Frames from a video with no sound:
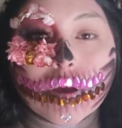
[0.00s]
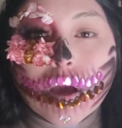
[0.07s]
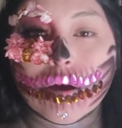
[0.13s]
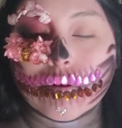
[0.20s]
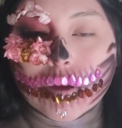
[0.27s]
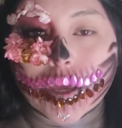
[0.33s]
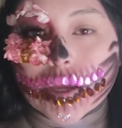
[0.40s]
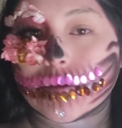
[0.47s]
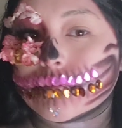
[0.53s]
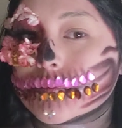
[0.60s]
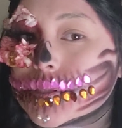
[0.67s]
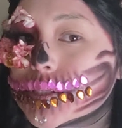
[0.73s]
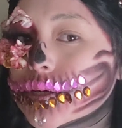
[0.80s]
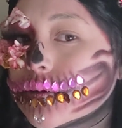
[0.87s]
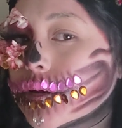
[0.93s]
Okay,
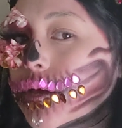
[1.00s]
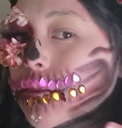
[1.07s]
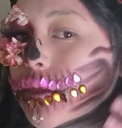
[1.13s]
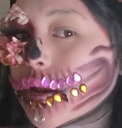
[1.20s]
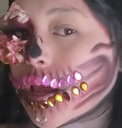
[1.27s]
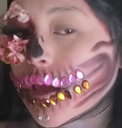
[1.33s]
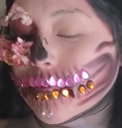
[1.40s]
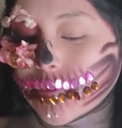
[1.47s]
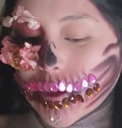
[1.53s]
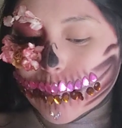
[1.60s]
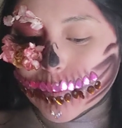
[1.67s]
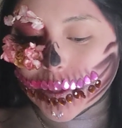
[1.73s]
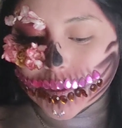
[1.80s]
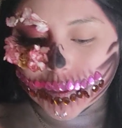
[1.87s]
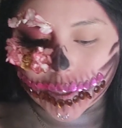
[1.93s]
so now that I have that
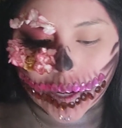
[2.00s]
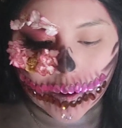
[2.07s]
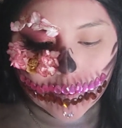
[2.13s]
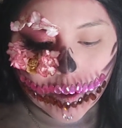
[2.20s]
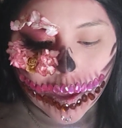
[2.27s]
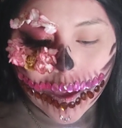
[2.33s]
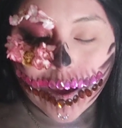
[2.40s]
blended out,